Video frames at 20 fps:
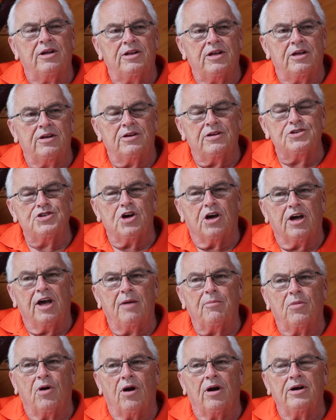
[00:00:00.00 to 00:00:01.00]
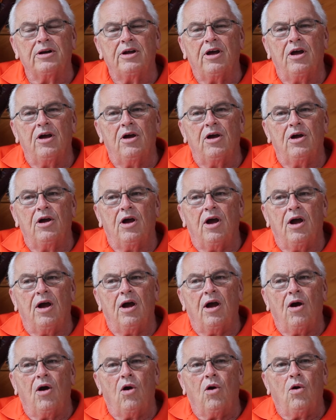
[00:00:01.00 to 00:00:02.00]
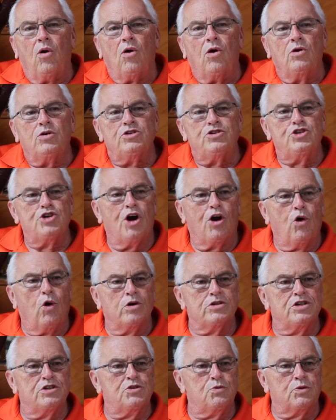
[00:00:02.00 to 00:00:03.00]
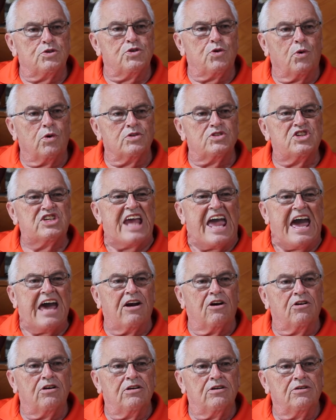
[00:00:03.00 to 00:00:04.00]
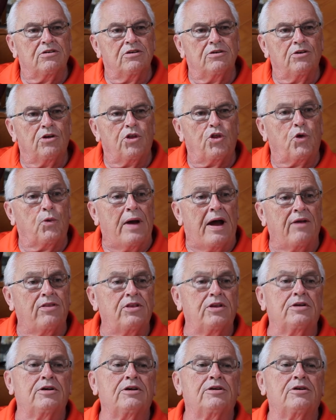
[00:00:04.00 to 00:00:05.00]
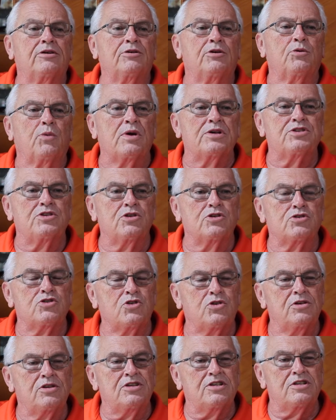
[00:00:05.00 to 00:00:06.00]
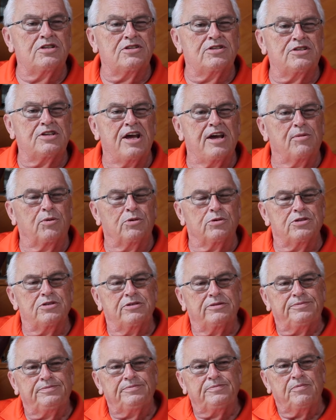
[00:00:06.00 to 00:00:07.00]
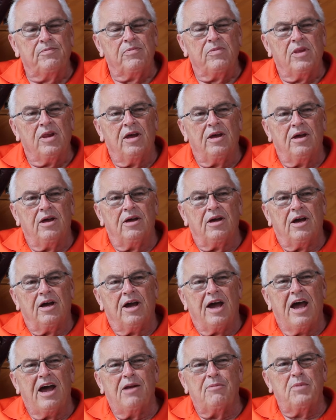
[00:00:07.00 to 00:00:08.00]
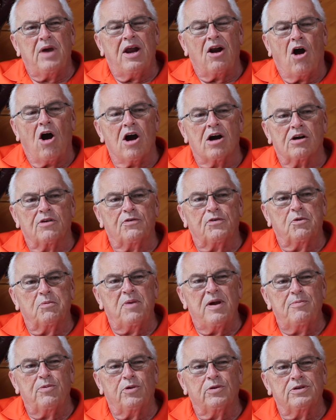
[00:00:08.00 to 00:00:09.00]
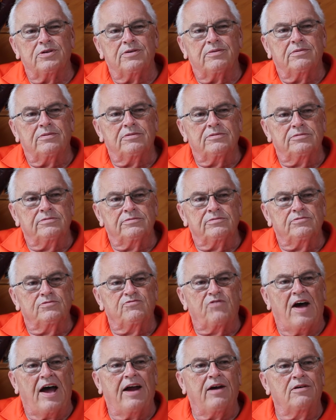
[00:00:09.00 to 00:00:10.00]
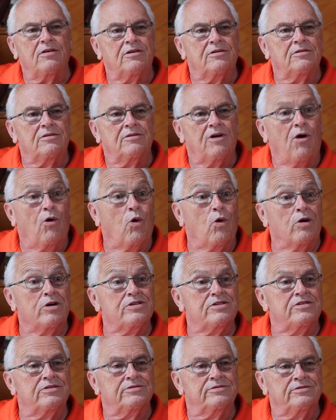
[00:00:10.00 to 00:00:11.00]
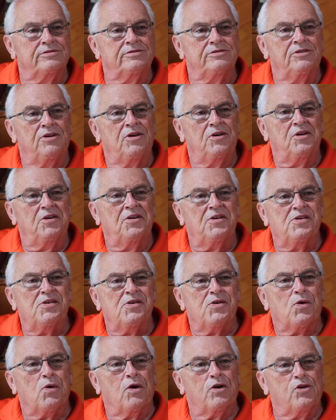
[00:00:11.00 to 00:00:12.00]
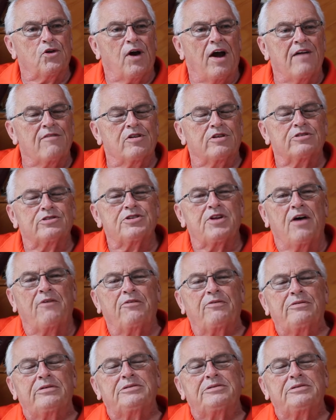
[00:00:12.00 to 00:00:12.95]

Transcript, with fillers: and then the jugette barn, jug horses were sort of scattered throughout the rest of the stables. And it made it harder for people to find a horse or a driver or stuff.